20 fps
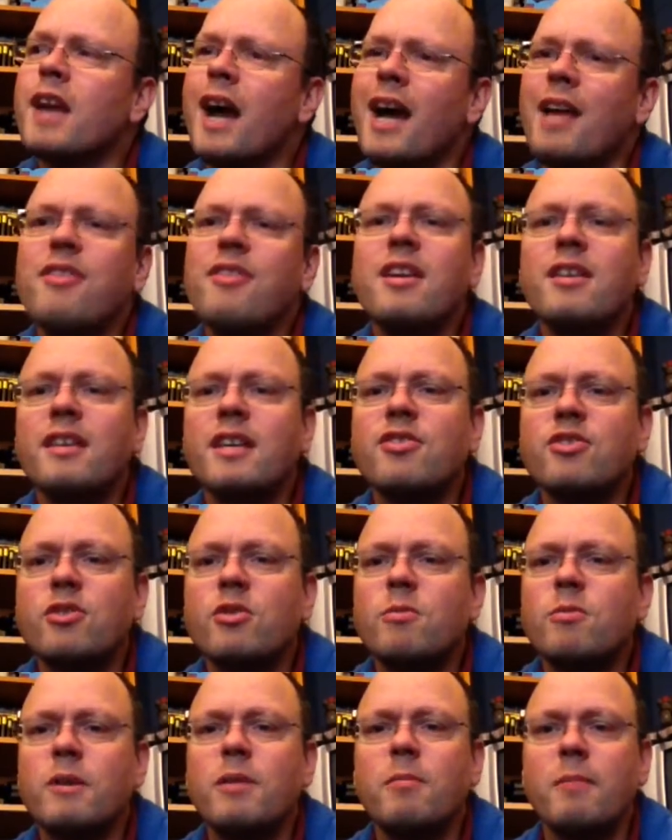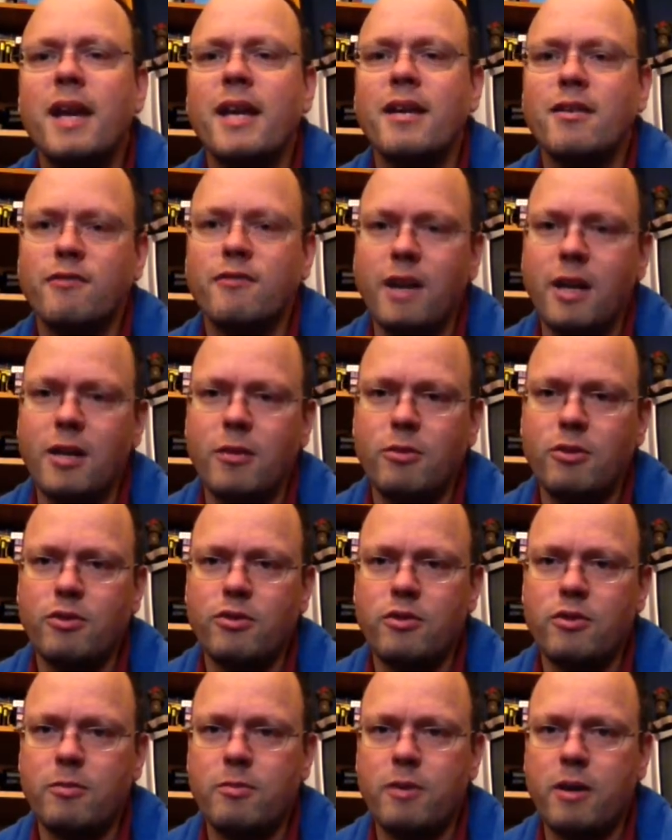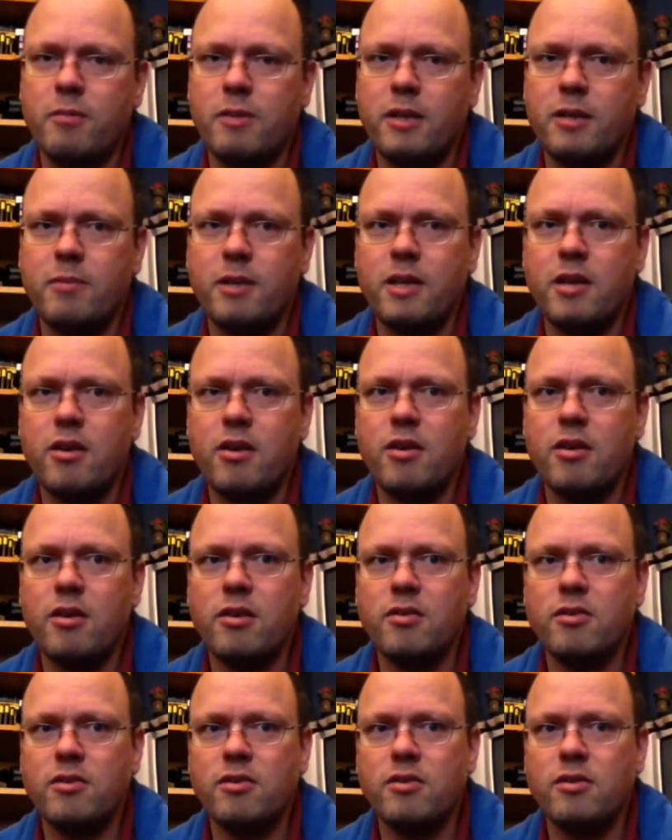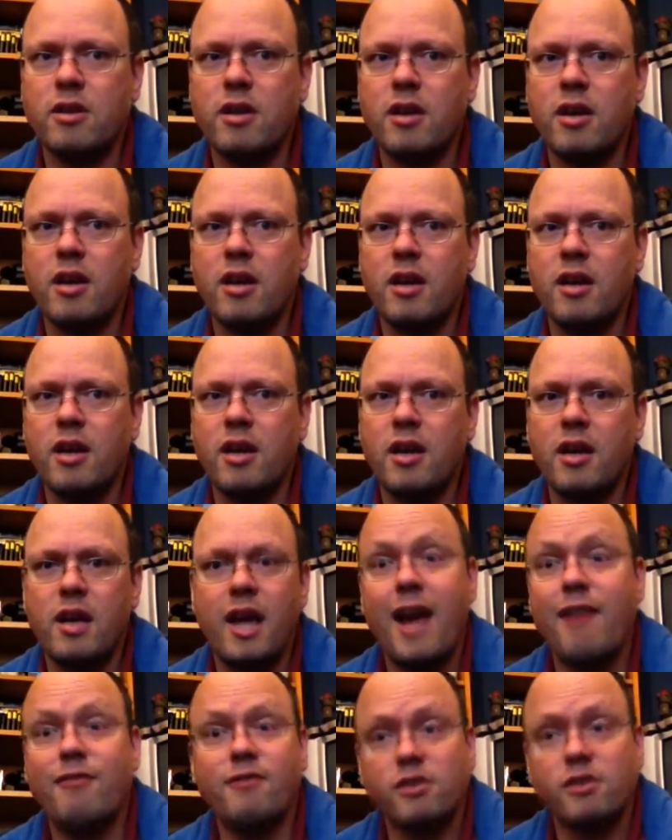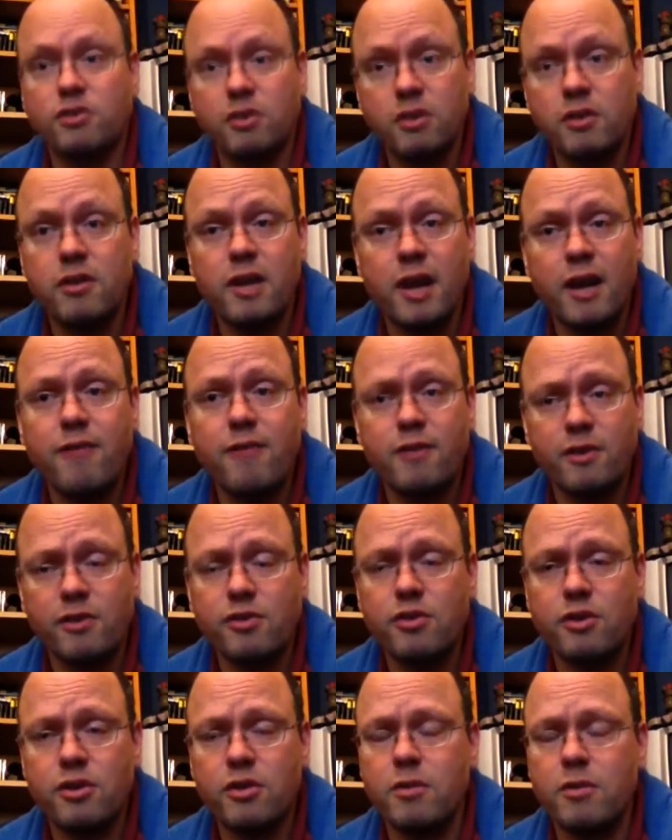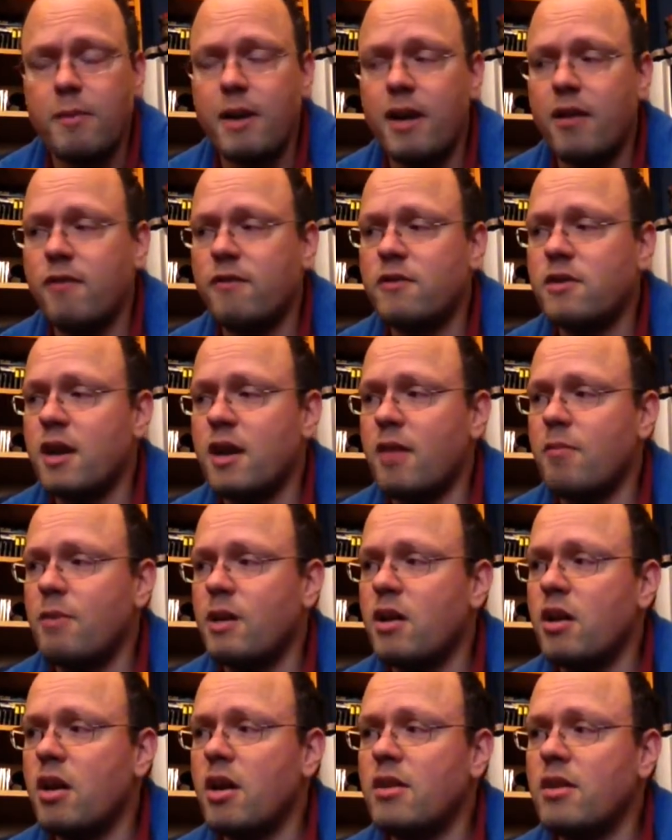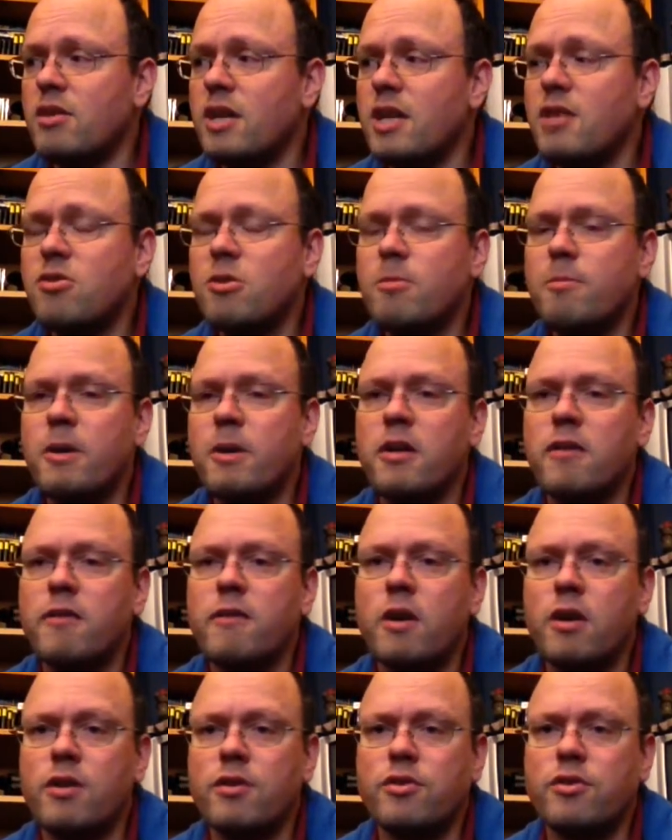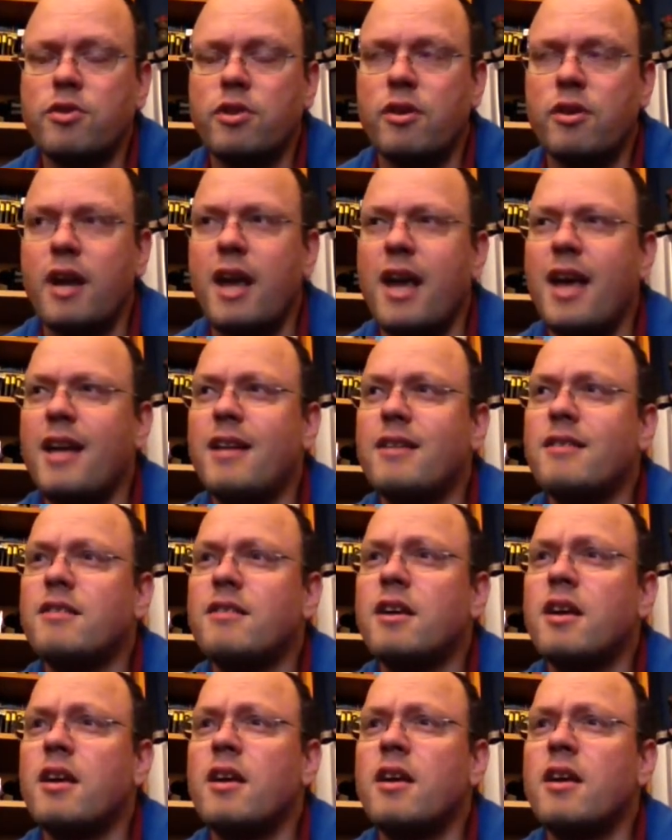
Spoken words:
I think they should be made available to the public, because after a certain amount of time, because it's a part of culture, and